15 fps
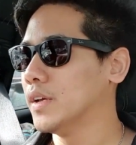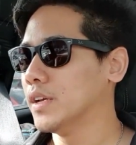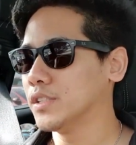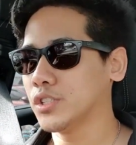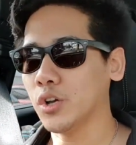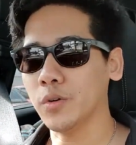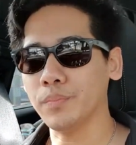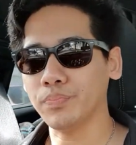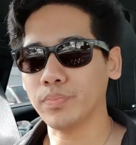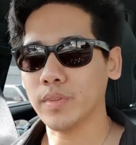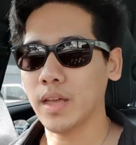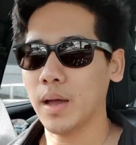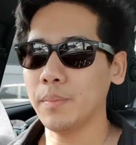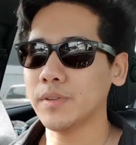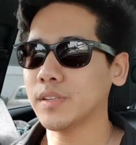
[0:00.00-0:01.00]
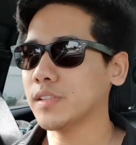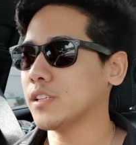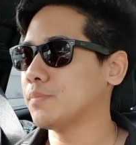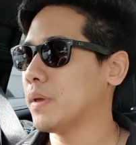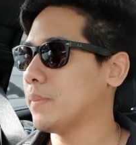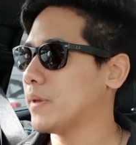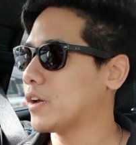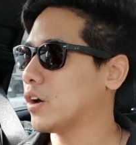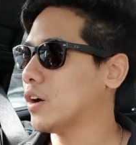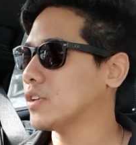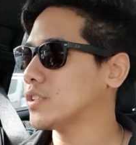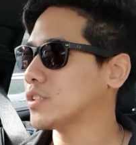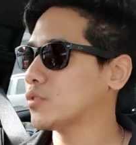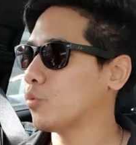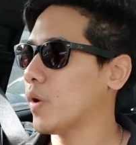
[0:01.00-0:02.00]
So how much does this baby
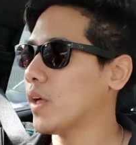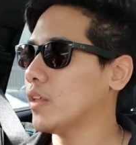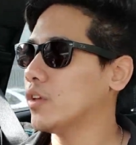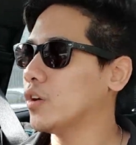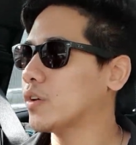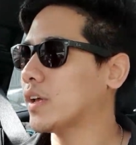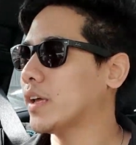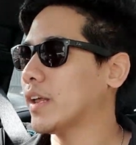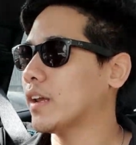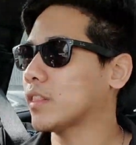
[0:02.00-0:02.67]
cost? Well, you're looking at